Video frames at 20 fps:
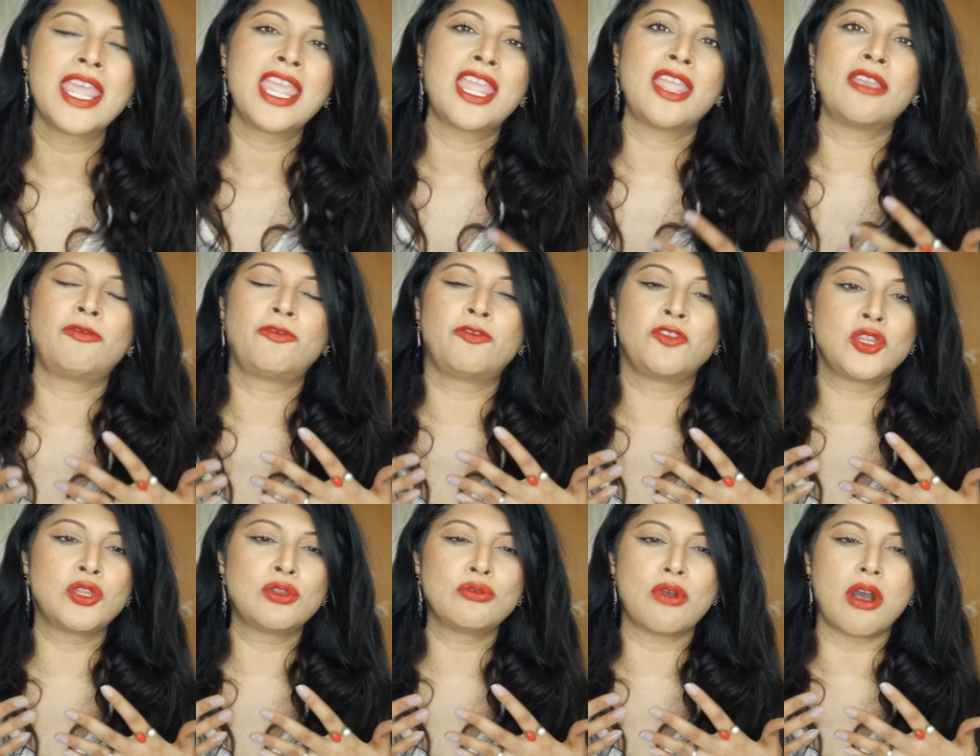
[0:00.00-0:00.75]
If
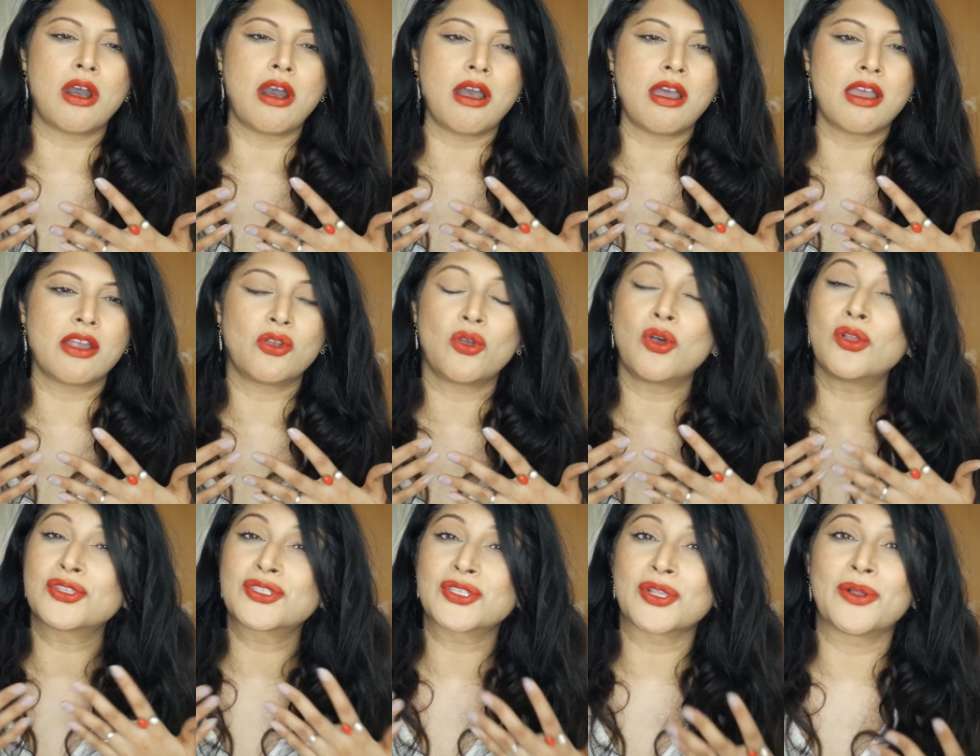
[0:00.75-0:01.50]
you are
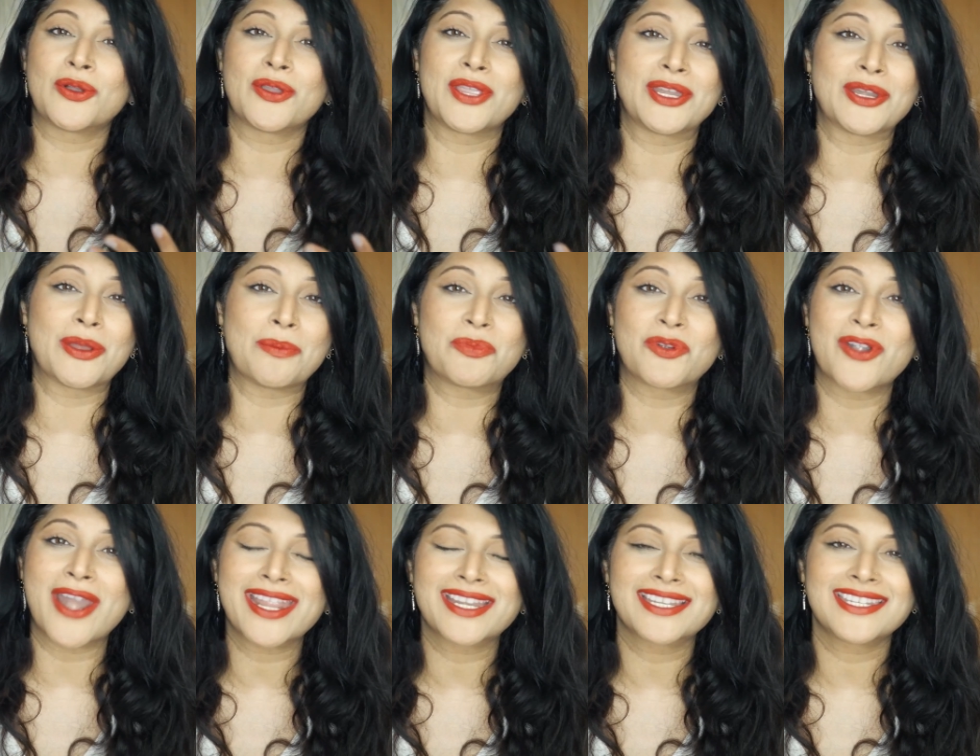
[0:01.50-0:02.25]
also,
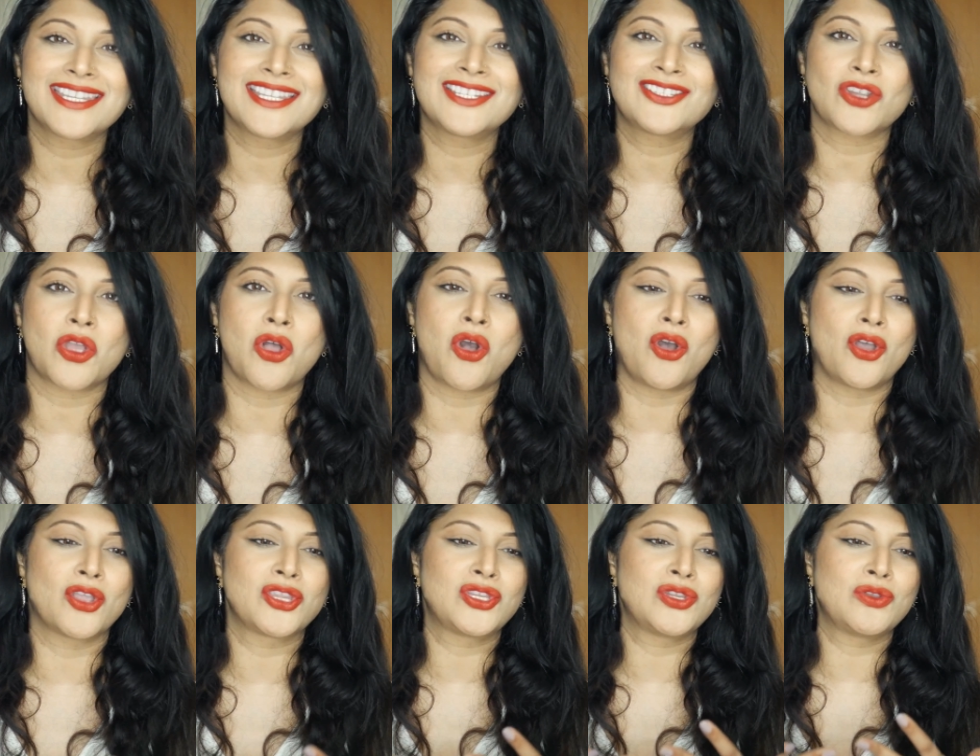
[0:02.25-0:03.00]
pregnant,
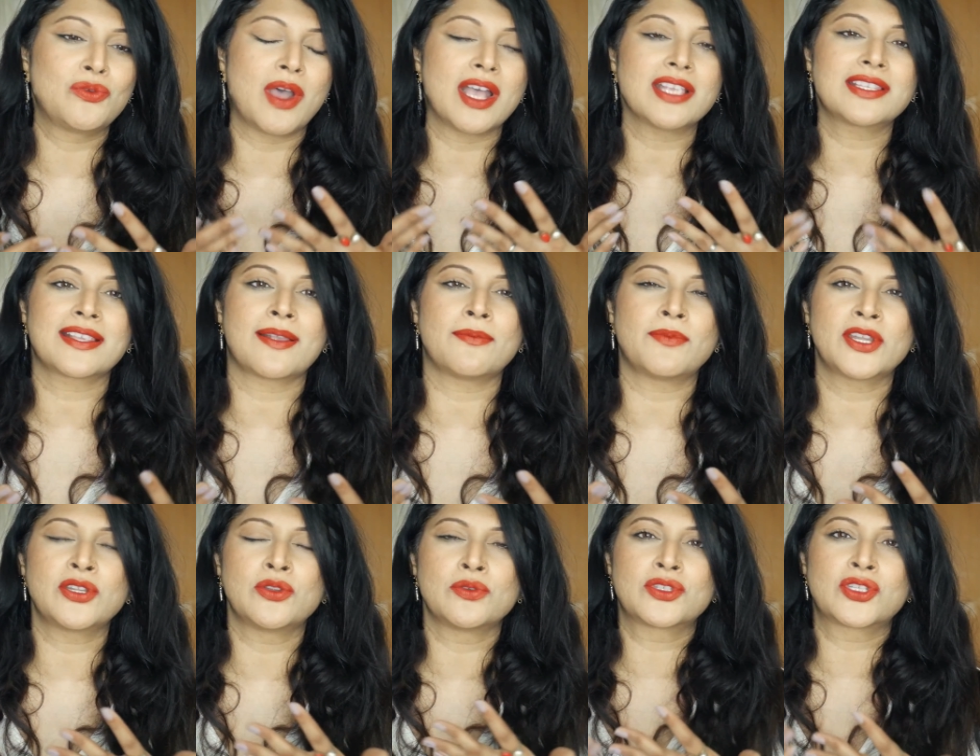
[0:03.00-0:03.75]
or you are
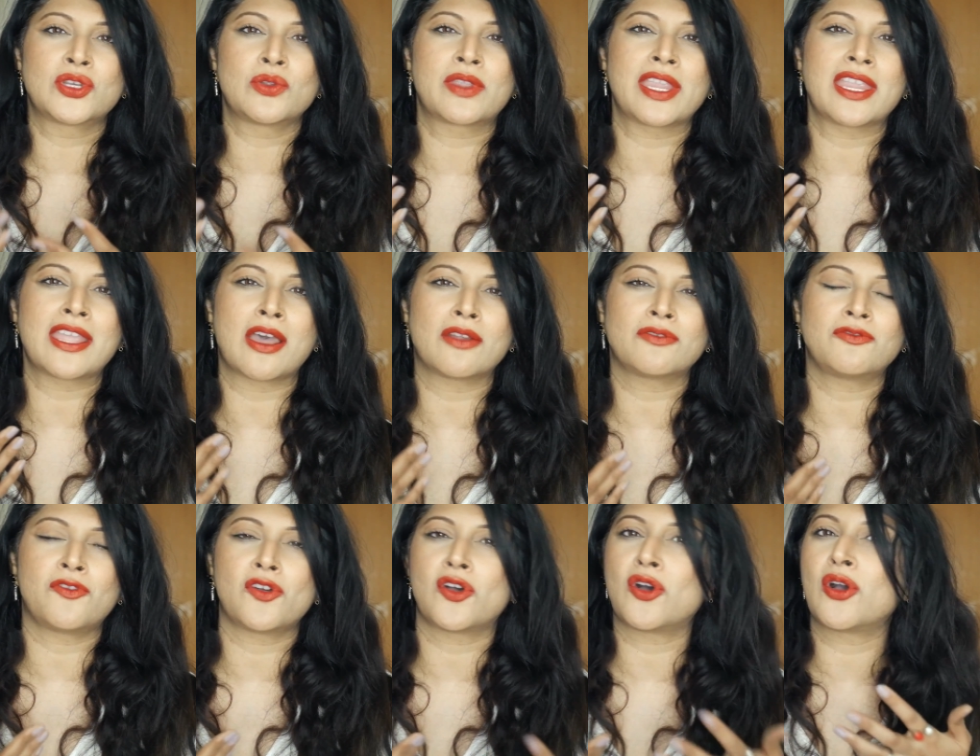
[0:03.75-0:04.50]
someone who's looking
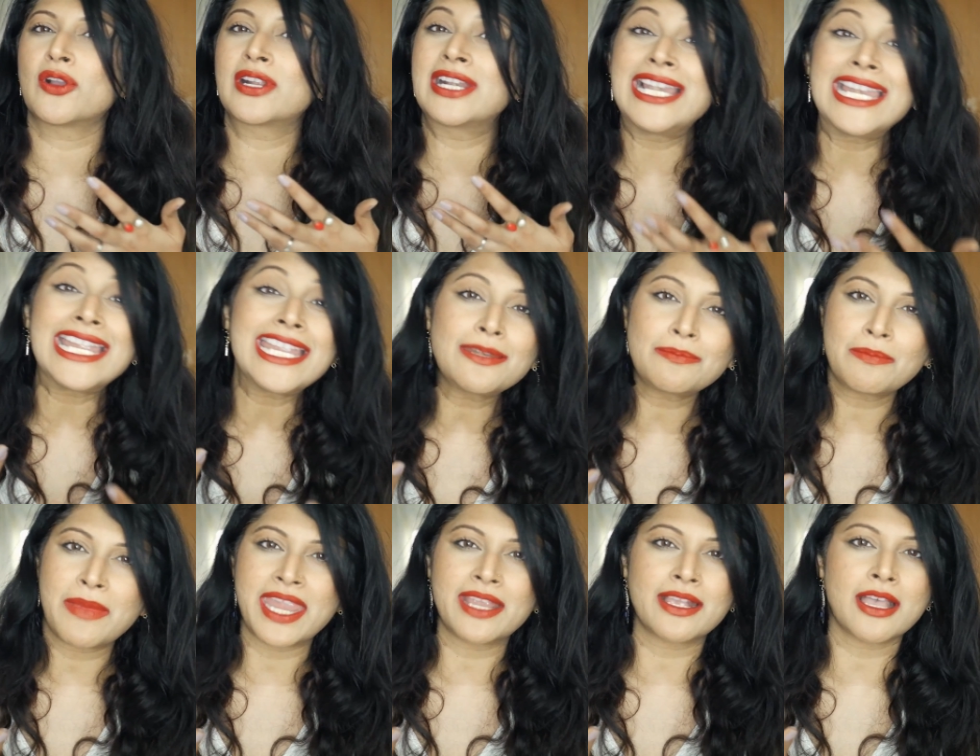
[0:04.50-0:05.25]
out for
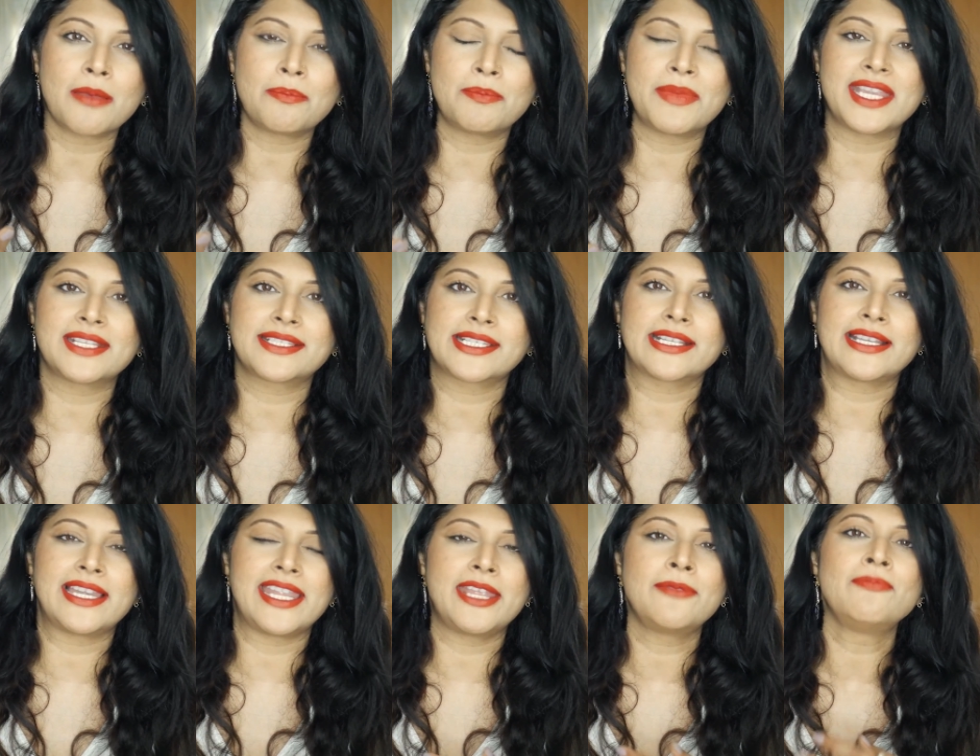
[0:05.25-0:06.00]
clean makeup
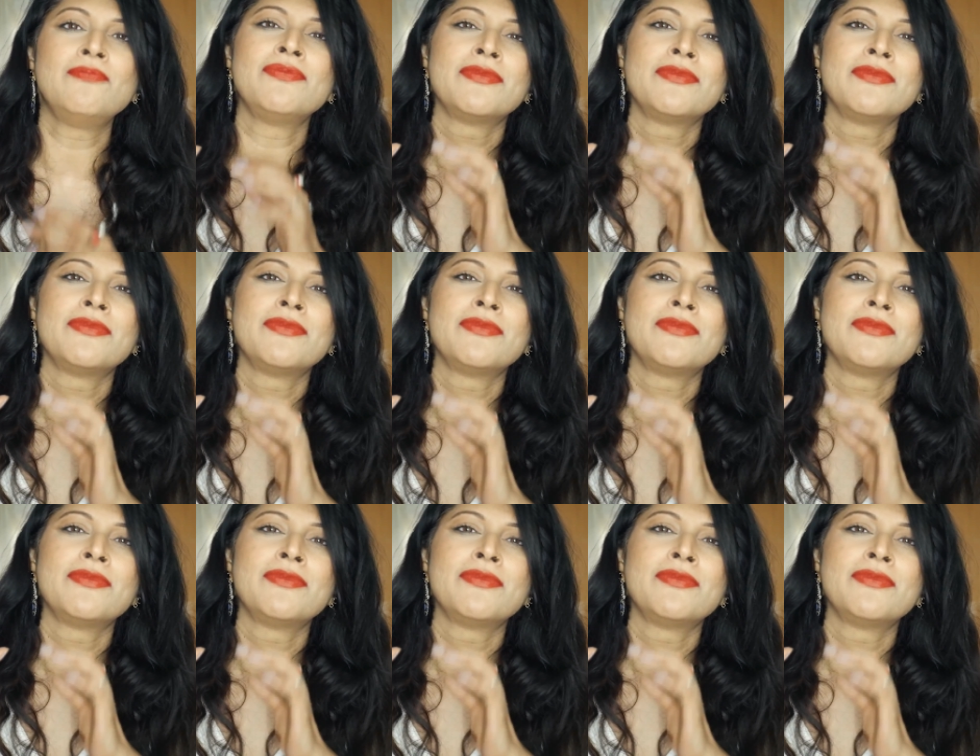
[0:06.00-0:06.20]
basically,